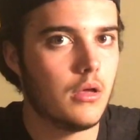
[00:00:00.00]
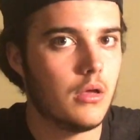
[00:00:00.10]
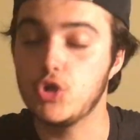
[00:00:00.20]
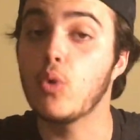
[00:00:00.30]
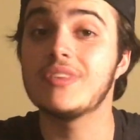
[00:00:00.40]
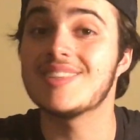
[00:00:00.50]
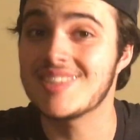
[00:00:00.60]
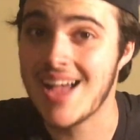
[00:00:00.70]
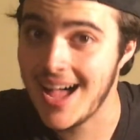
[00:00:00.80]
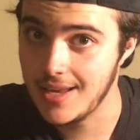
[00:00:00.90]
You don't
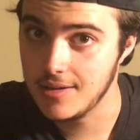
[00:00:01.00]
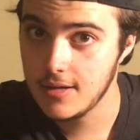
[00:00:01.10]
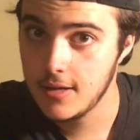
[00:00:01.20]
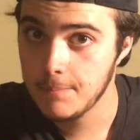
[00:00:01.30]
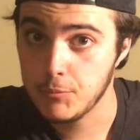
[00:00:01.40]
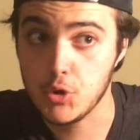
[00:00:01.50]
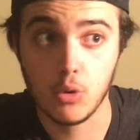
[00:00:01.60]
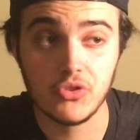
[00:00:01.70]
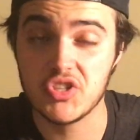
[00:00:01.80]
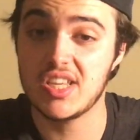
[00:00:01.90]
decide. You
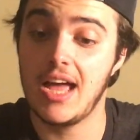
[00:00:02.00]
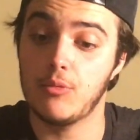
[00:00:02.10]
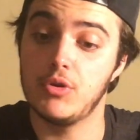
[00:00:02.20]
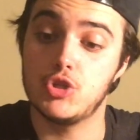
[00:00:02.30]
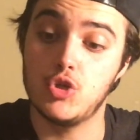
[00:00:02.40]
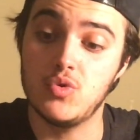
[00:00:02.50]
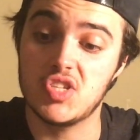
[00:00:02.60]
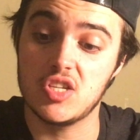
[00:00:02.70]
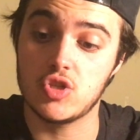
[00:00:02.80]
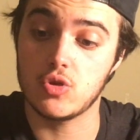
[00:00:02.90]
don't decide when two
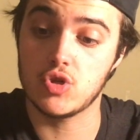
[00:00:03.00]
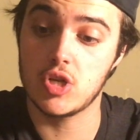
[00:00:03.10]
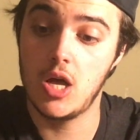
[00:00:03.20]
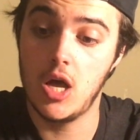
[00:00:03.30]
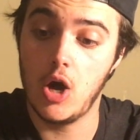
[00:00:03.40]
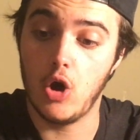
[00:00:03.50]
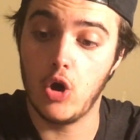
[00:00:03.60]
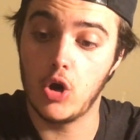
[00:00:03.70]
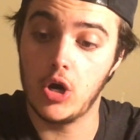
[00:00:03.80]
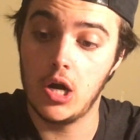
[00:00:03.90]
sisters
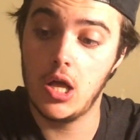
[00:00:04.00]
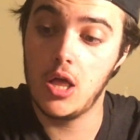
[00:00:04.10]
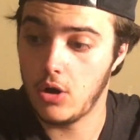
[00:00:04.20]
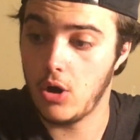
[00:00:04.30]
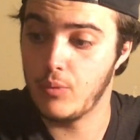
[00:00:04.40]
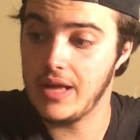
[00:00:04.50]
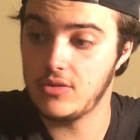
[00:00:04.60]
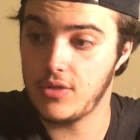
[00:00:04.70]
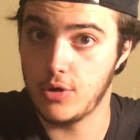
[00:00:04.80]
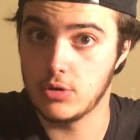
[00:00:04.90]
are
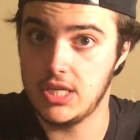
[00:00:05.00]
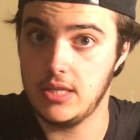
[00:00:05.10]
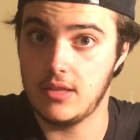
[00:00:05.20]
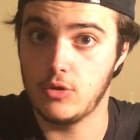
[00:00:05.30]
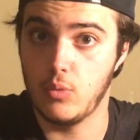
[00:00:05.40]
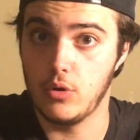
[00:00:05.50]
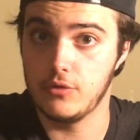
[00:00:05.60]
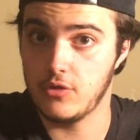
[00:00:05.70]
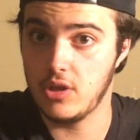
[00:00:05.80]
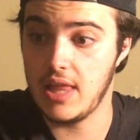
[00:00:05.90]
ranked 13th in the world
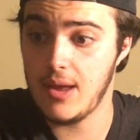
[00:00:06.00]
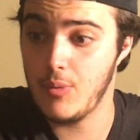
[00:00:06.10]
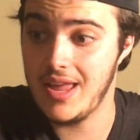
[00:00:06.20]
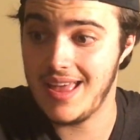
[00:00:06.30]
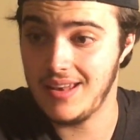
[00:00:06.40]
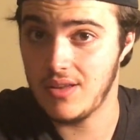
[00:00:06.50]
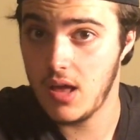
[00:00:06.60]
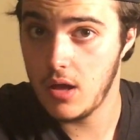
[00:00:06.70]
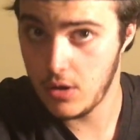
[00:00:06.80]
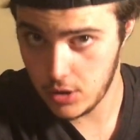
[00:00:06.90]
for the lightweight and
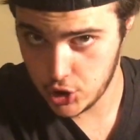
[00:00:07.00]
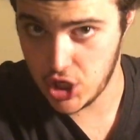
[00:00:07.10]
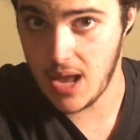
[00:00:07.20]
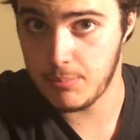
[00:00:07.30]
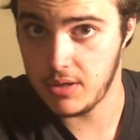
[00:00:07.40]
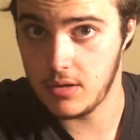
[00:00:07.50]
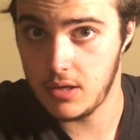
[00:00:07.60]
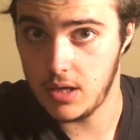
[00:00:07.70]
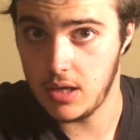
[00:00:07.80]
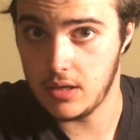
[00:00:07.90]
champion
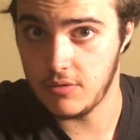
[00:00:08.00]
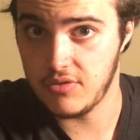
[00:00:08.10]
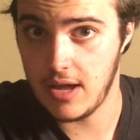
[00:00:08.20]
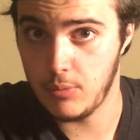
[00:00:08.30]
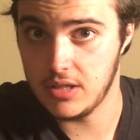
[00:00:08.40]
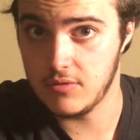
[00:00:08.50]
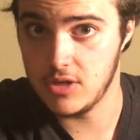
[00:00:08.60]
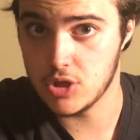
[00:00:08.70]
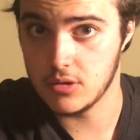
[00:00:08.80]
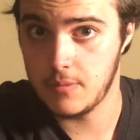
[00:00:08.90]
in the flyweight
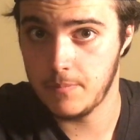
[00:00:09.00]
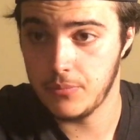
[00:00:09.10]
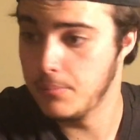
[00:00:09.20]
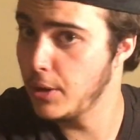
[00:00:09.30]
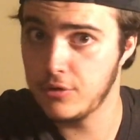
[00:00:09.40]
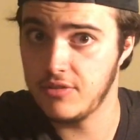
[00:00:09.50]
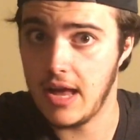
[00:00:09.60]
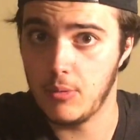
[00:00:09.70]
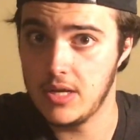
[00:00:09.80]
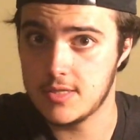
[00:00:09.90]
division. Both
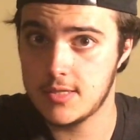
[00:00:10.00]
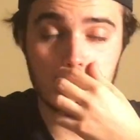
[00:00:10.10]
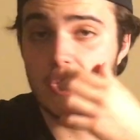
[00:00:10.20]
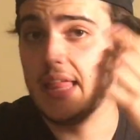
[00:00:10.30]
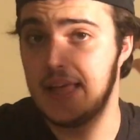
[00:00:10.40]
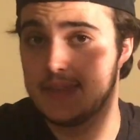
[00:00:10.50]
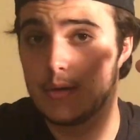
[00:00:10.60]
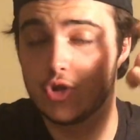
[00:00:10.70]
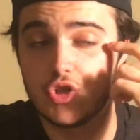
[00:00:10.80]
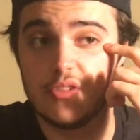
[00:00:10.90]
flyweights. Yeah, that
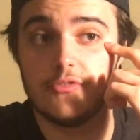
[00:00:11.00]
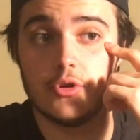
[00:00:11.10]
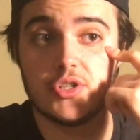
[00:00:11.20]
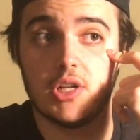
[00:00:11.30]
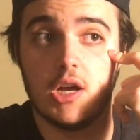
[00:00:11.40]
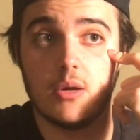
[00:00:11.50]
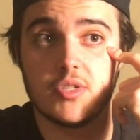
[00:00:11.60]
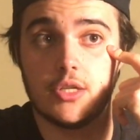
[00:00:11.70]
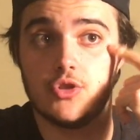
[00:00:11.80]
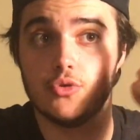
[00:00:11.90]
was just the first thought. I was
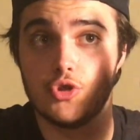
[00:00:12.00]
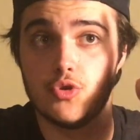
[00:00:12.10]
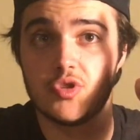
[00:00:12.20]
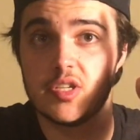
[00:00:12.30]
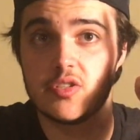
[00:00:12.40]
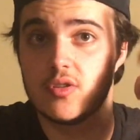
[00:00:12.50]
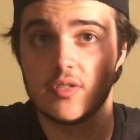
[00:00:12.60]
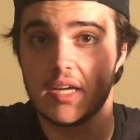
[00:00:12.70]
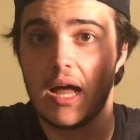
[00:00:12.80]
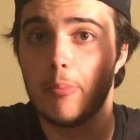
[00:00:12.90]
like, dude, two sisters,
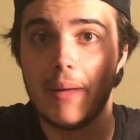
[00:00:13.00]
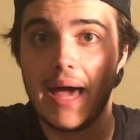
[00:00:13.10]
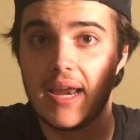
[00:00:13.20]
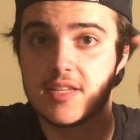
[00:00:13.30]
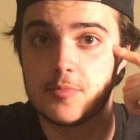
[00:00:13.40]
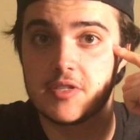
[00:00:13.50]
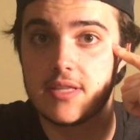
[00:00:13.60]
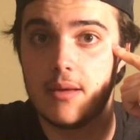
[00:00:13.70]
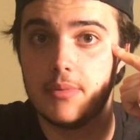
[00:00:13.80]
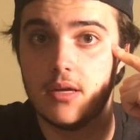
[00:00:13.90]
like how badass must
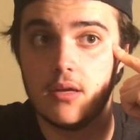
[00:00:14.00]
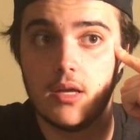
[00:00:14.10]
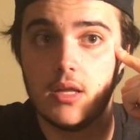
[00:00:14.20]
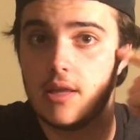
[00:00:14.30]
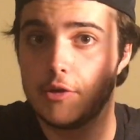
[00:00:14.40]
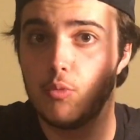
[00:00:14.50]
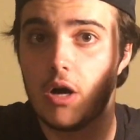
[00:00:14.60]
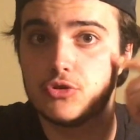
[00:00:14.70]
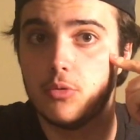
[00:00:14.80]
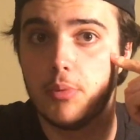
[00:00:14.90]
that be? Like you walk
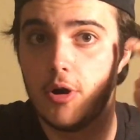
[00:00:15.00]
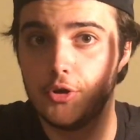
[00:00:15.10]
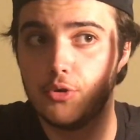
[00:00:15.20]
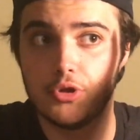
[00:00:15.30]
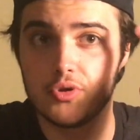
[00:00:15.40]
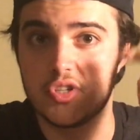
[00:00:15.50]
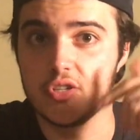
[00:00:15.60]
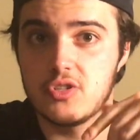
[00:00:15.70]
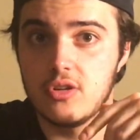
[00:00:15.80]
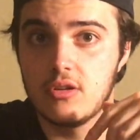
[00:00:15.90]
to a bar, you and your
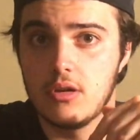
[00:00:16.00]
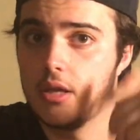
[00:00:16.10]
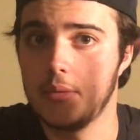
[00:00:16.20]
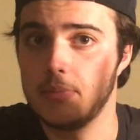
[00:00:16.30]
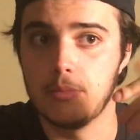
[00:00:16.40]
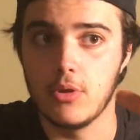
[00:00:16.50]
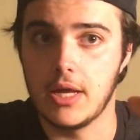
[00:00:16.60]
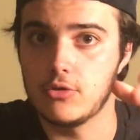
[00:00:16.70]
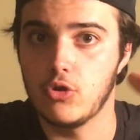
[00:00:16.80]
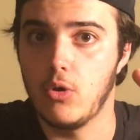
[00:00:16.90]
sister, and then people
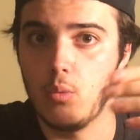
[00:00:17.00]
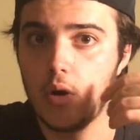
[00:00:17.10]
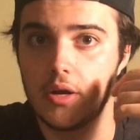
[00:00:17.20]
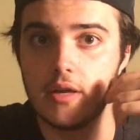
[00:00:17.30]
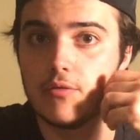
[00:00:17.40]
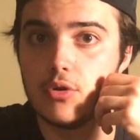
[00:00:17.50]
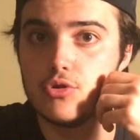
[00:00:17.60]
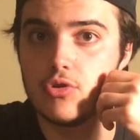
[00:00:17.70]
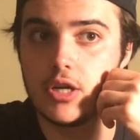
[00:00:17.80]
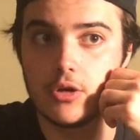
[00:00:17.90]
like don't want to give you a
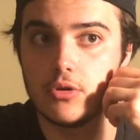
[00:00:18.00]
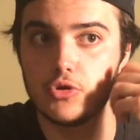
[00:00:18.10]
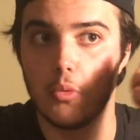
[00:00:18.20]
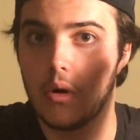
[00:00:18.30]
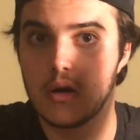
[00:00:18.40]
drink or don't want to